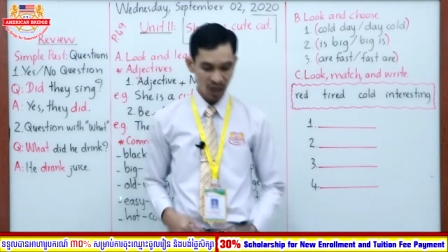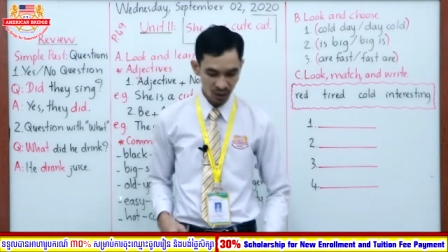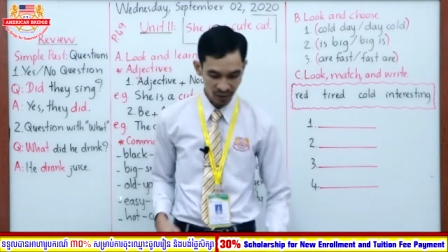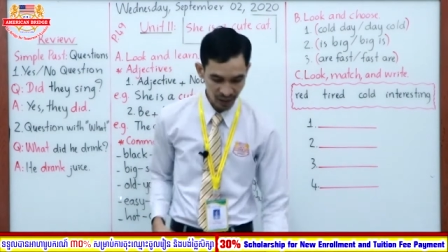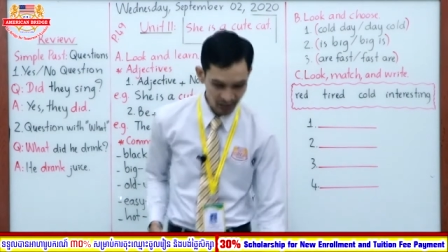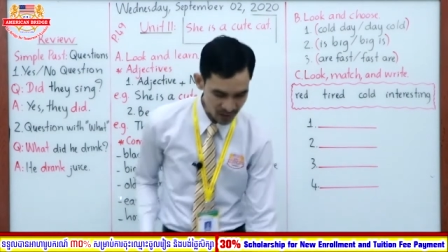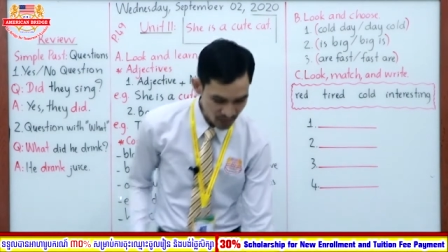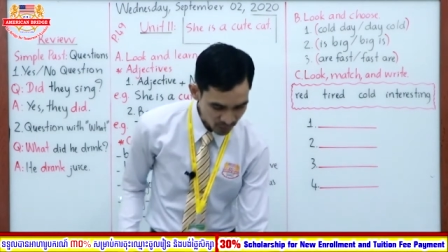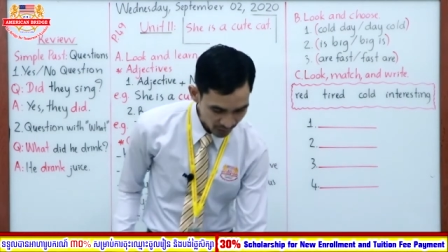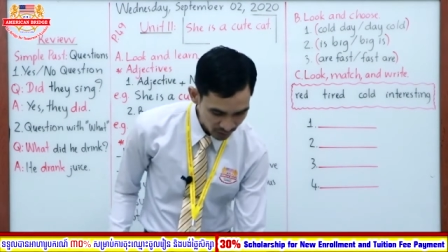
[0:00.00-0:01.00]
Okay,
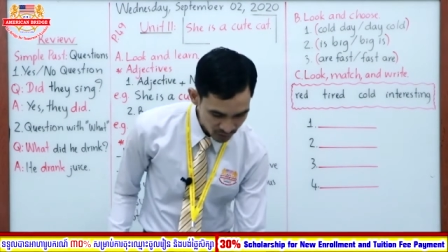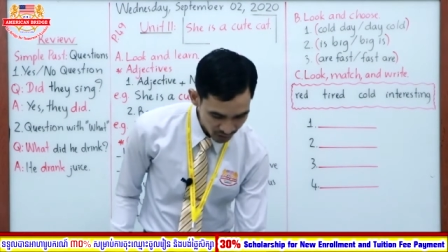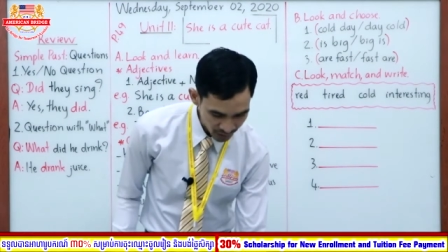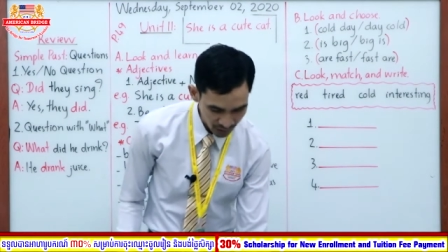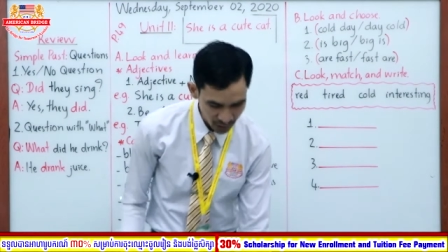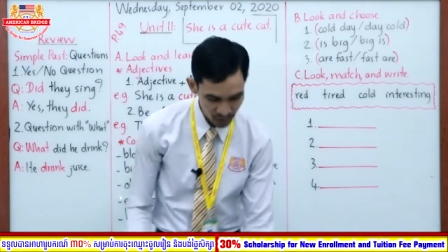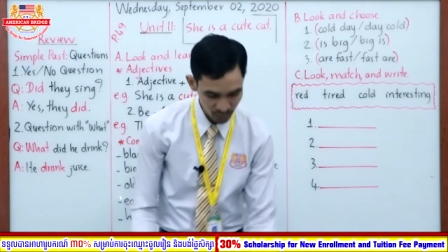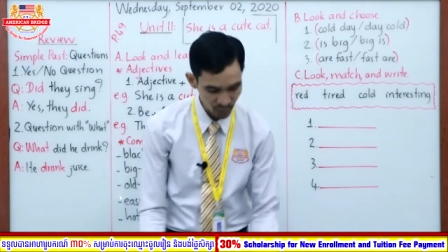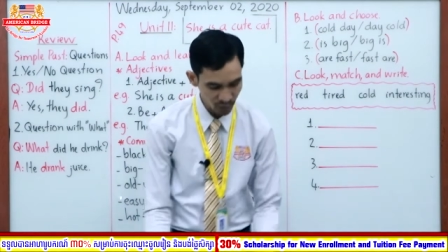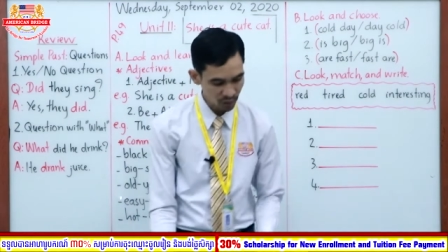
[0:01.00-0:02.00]
so now take out the
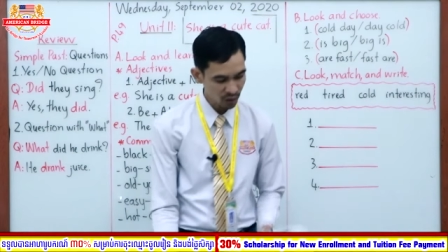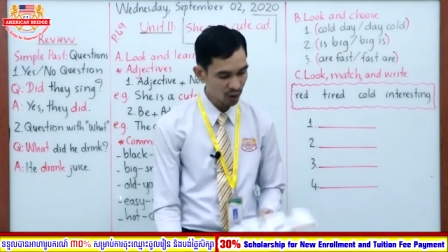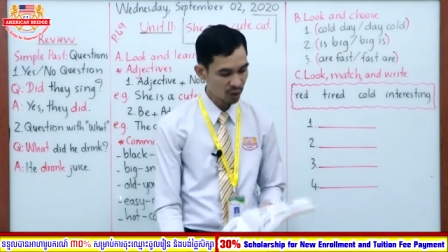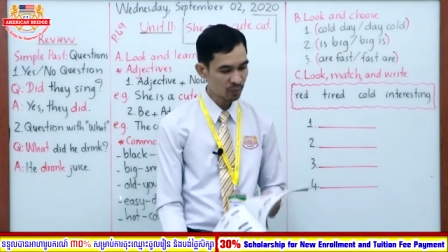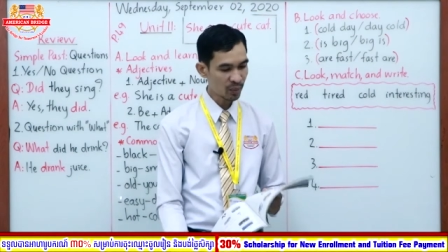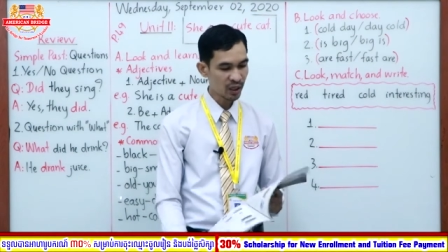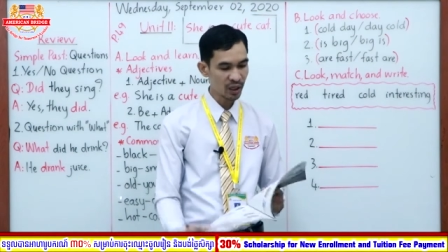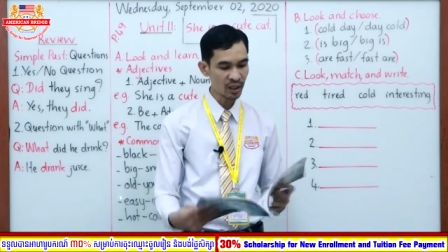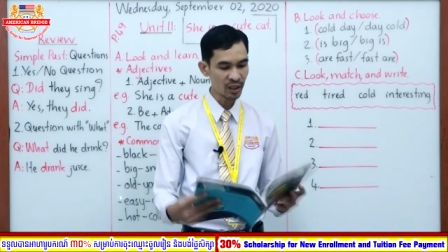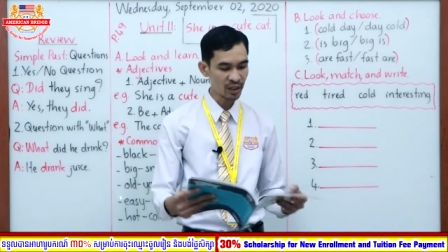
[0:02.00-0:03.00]
book on
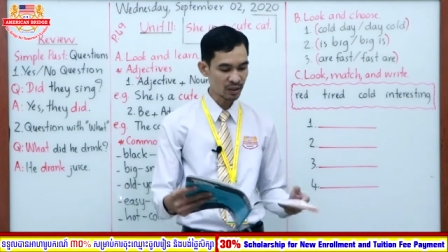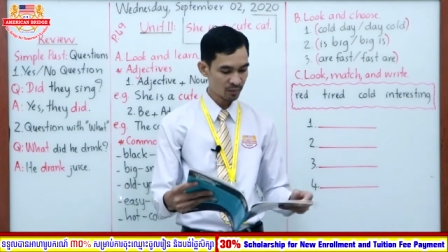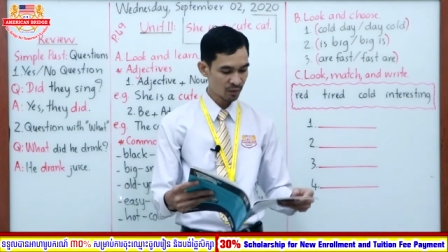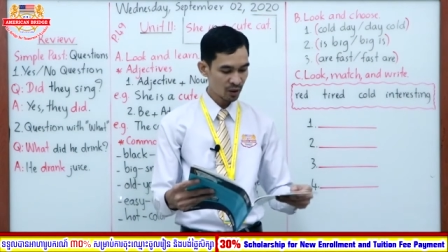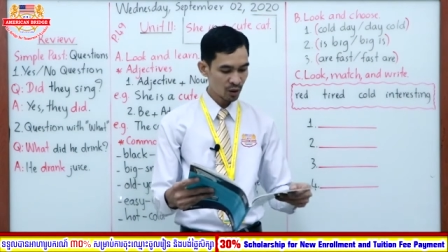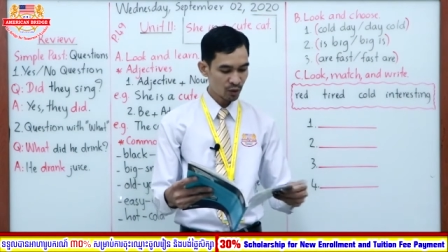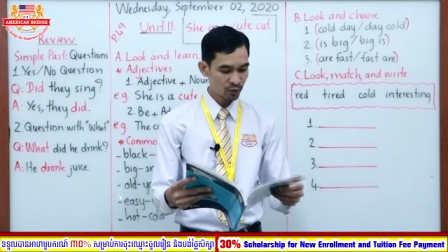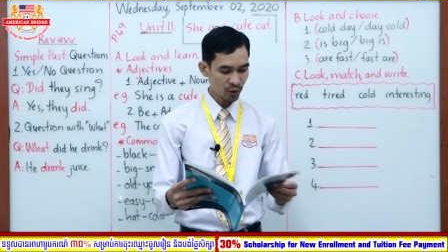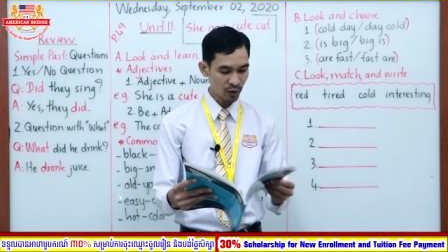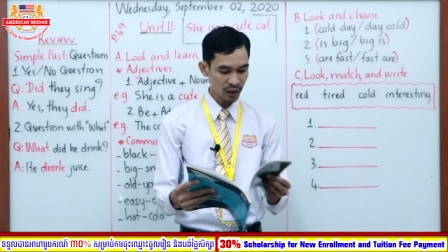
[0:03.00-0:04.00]
page
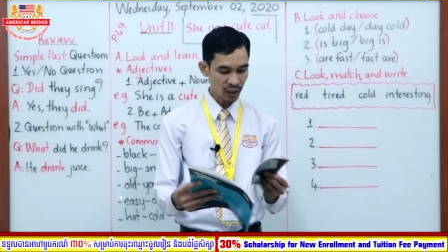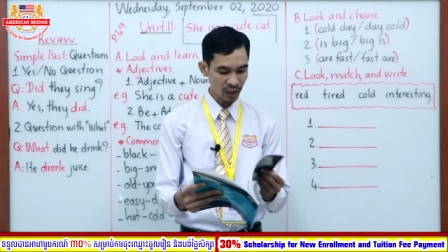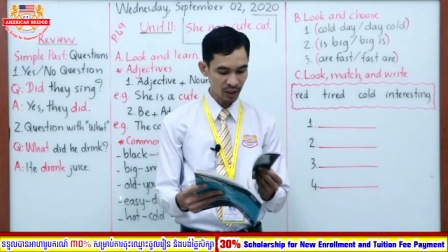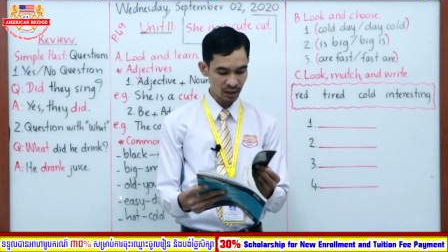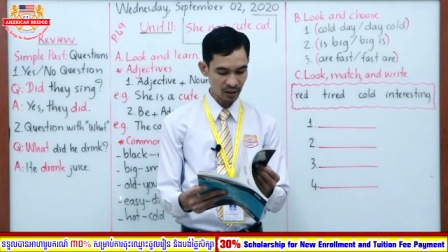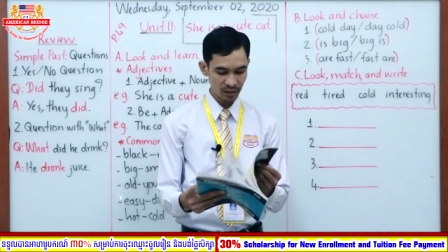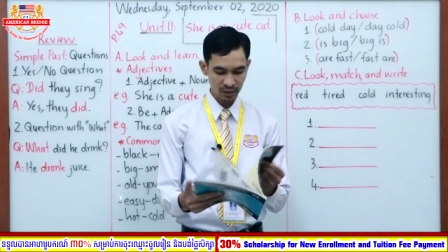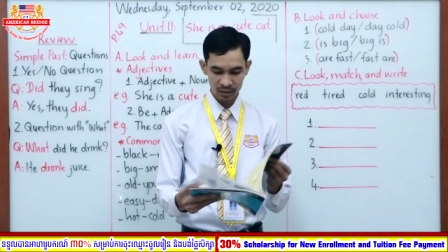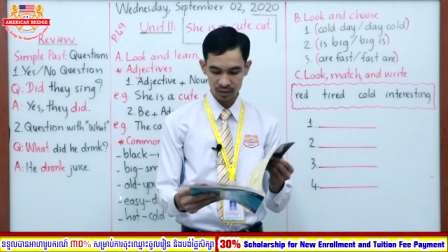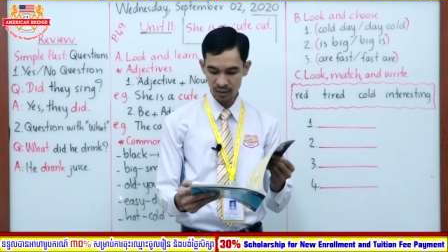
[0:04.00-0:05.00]
48,
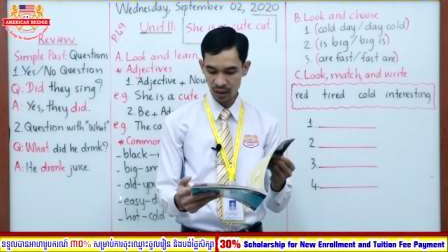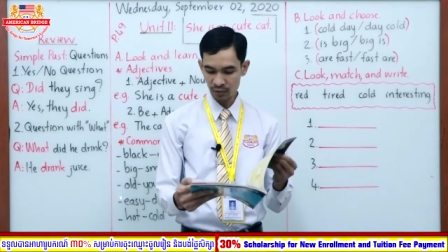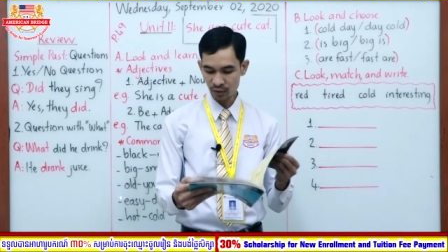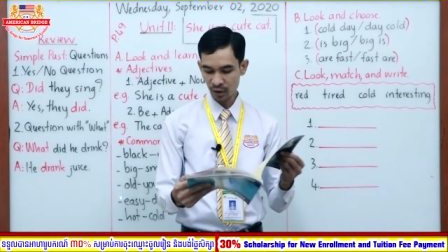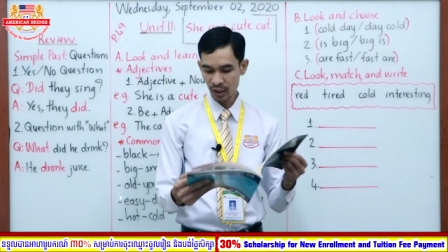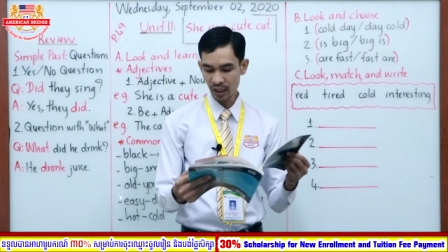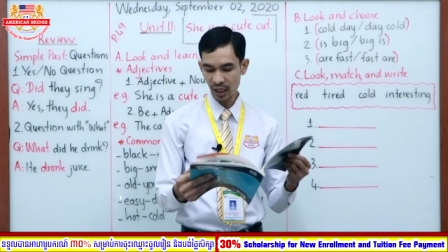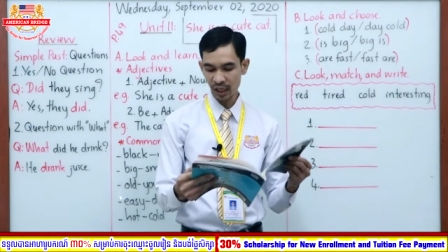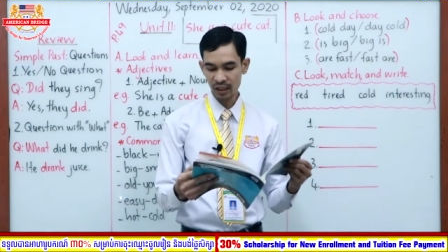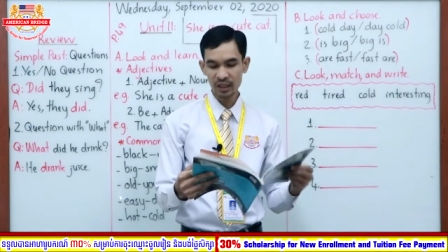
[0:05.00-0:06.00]
uh,
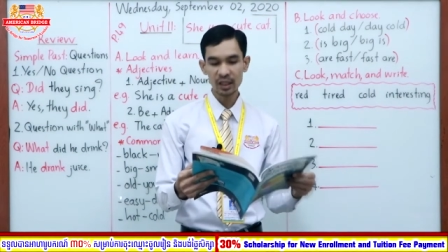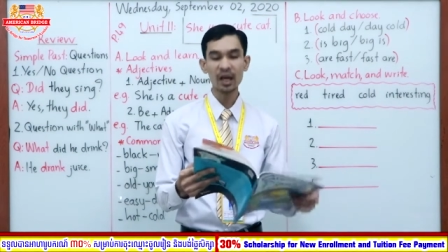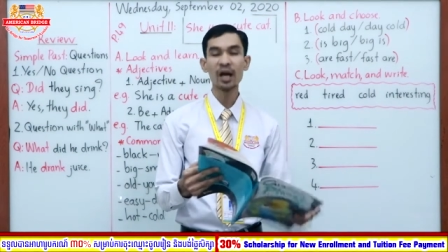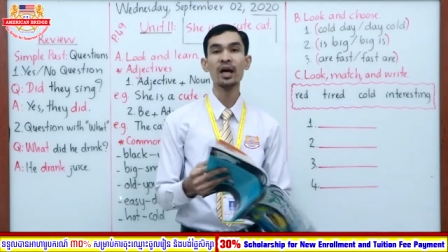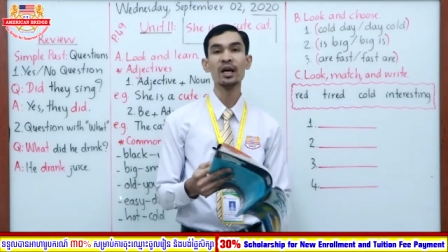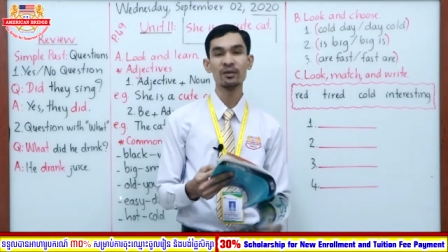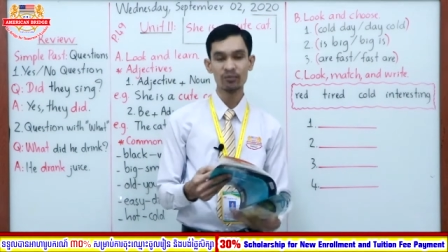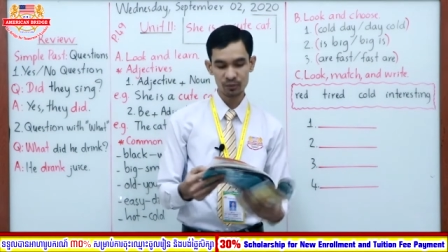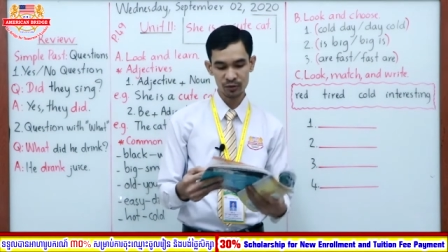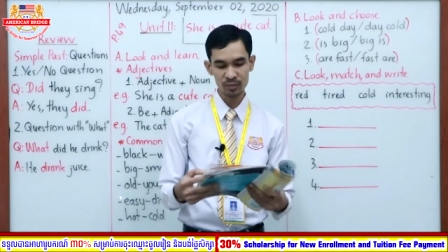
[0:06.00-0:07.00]
49 and
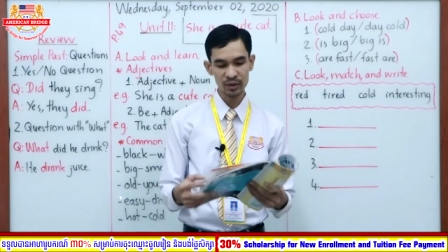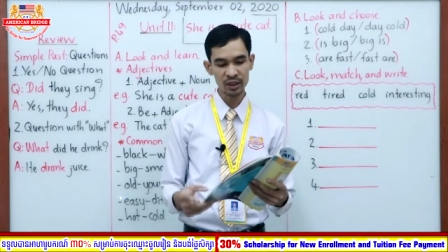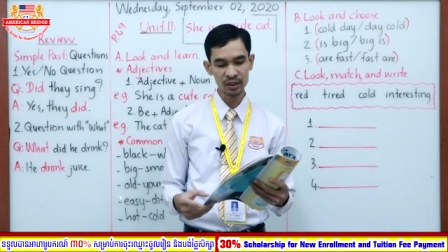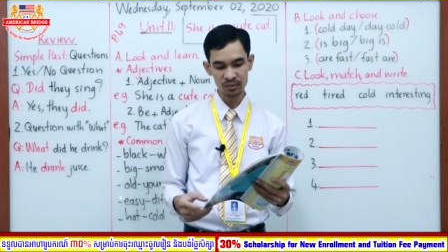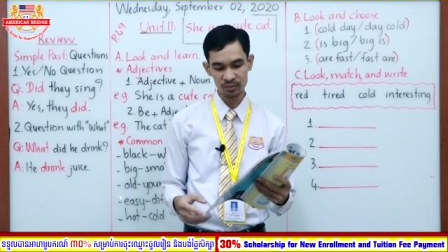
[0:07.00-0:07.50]
50.